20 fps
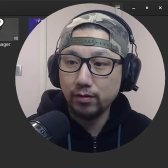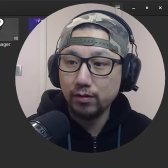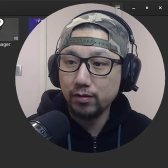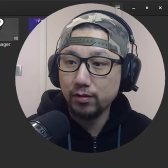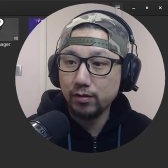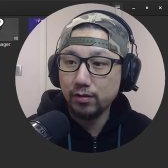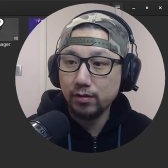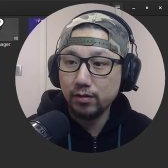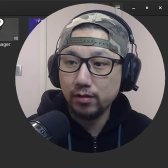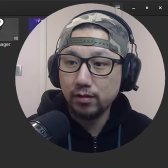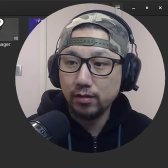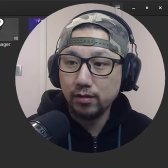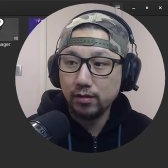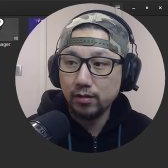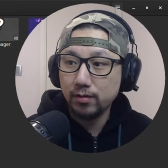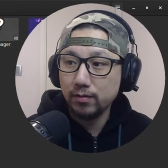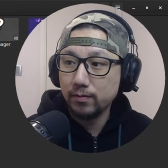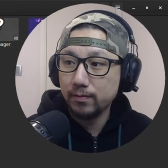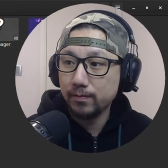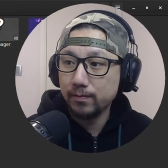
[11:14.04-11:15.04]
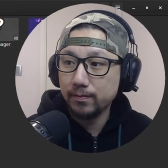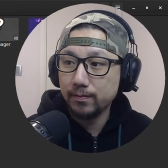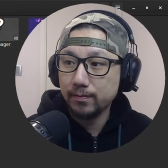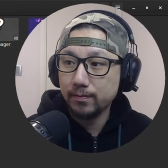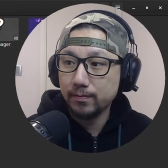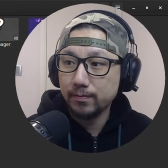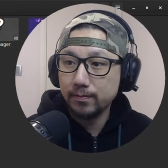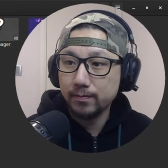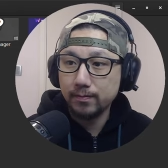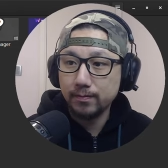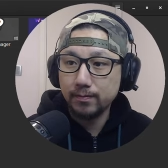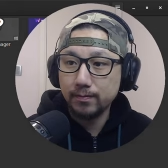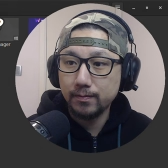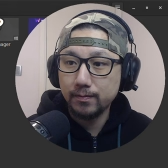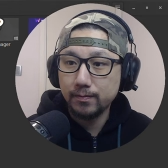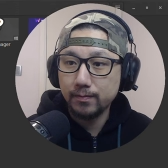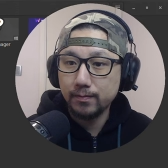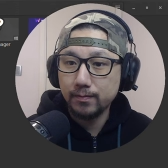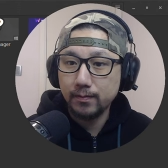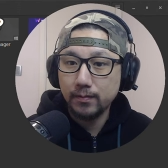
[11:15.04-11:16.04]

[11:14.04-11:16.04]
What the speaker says: Nothing is said.